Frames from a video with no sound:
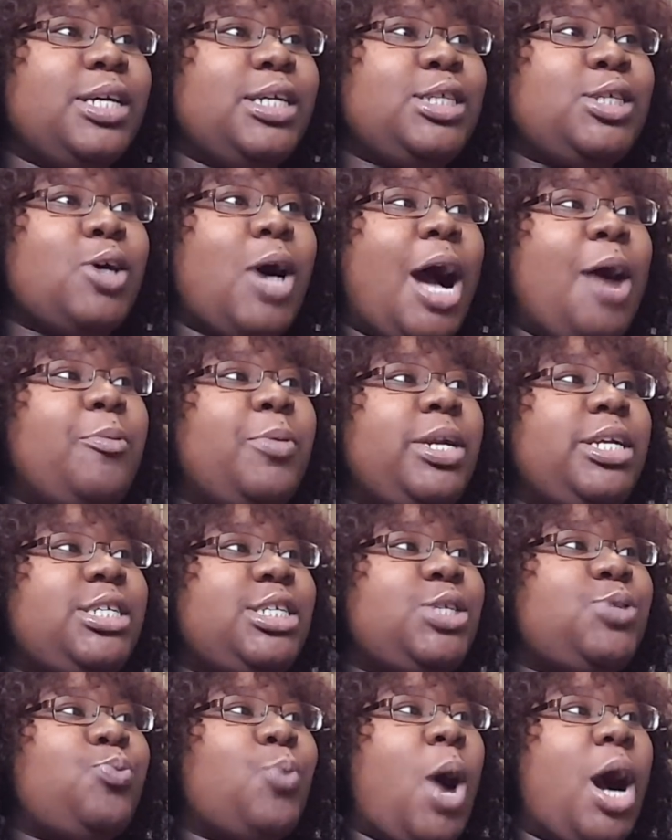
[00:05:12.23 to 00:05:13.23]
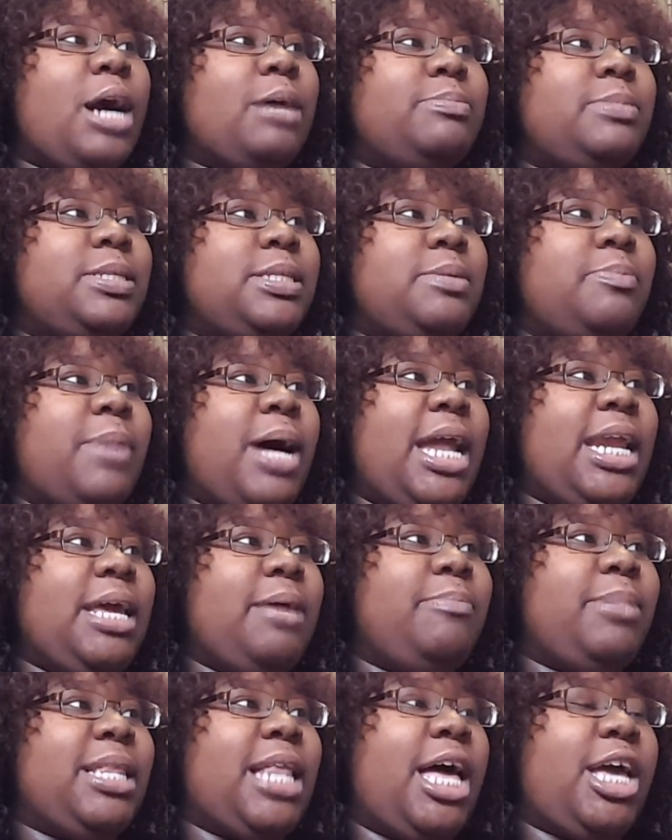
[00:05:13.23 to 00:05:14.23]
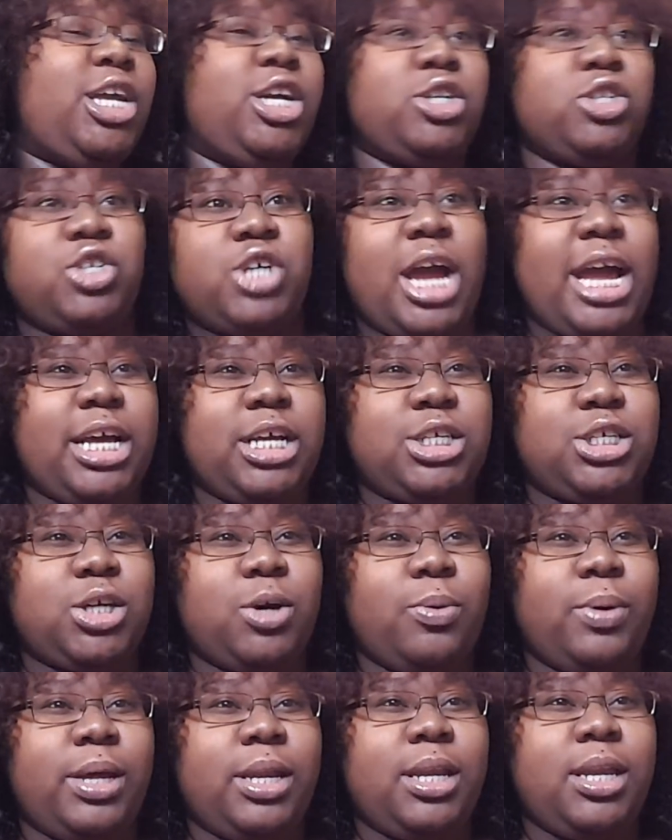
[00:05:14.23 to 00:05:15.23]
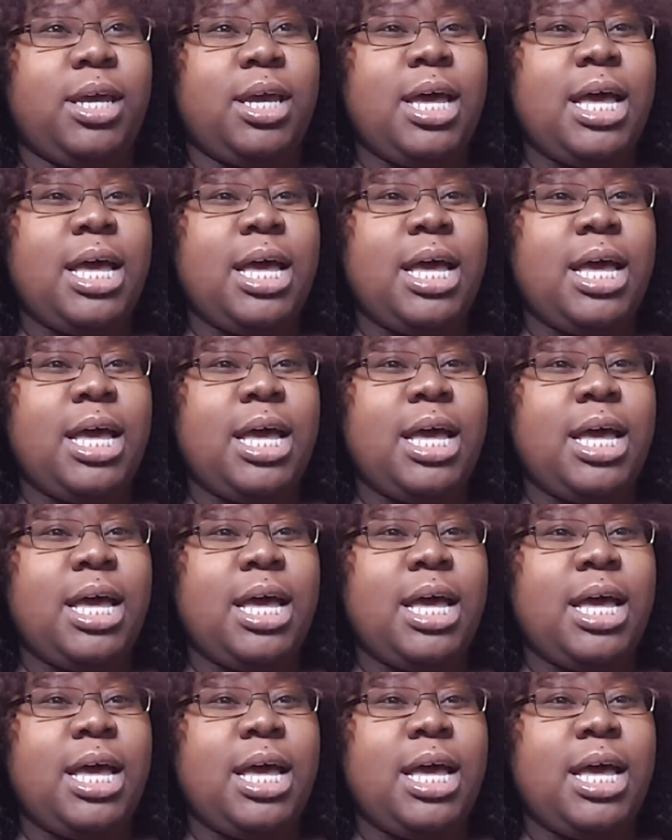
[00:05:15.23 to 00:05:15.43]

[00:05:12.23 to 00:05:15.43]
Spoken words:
So I wouldn't just walk up to somebody and be like, your track is showing.